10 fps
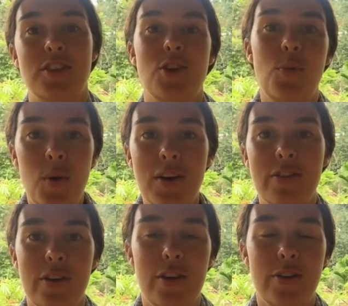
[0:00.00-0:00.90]
So one
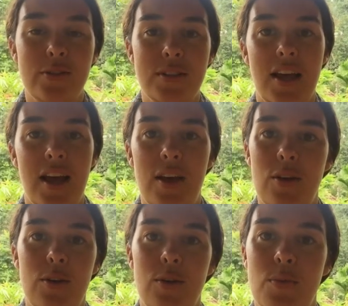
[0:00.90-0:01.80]
of the girls
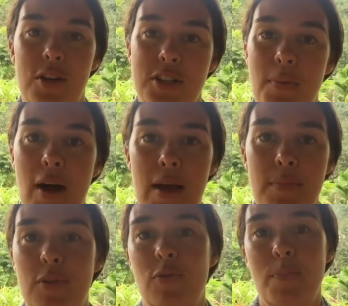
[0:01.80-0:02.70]
who wanted to buy a
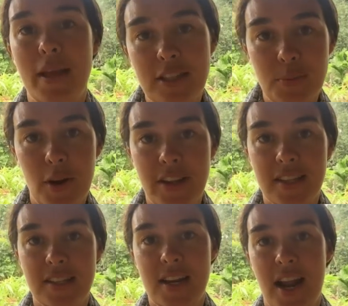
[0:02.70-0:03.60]
beautiful bedspread
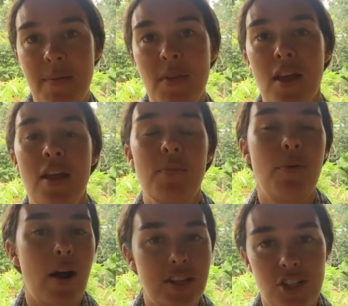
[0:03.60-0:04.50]
yesterday,
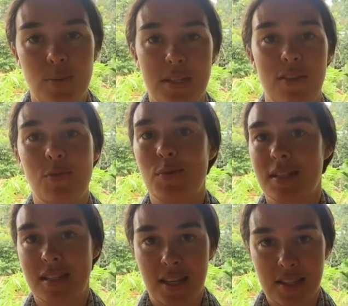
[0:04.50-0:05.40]
price she was given
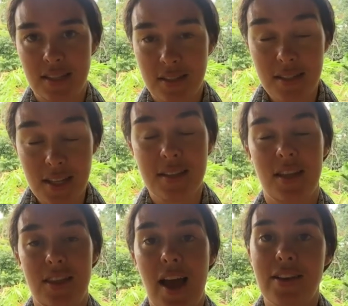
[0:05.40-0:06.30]
was
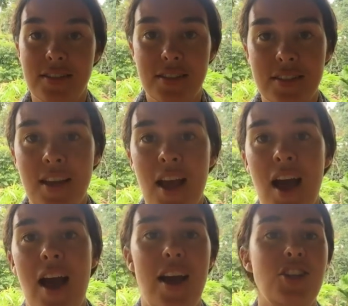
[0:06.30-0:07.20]

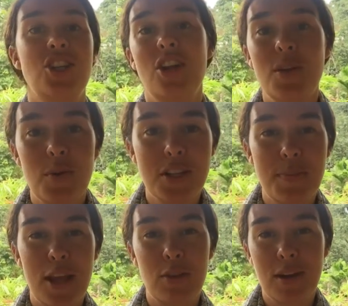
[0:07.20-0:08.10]
$6,000. She only wanted to
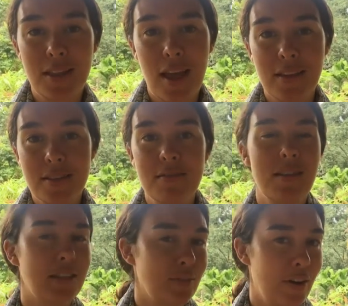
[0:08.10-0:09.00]
pay $3,000.
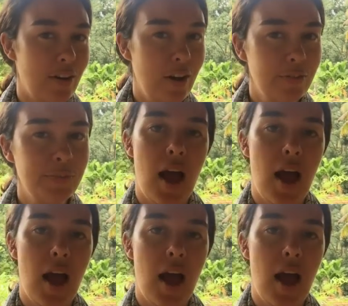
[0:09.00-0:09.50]
That's fair enough.